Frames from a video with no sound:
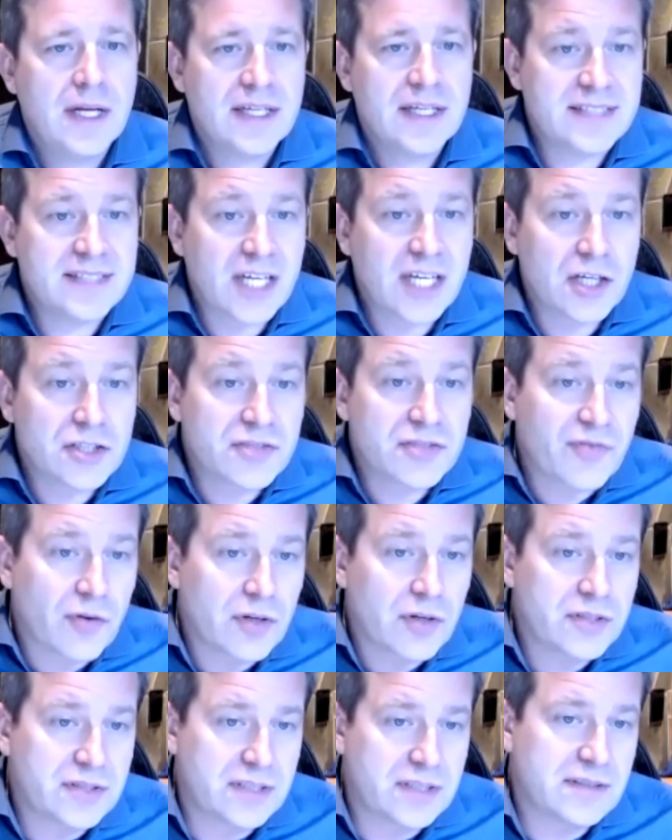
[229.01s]

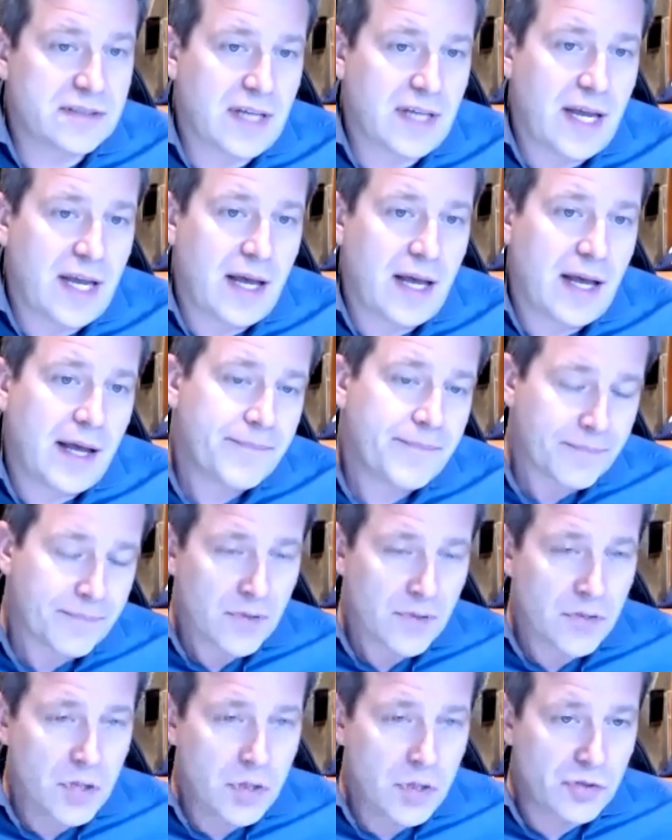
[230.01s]
Salesforce's a new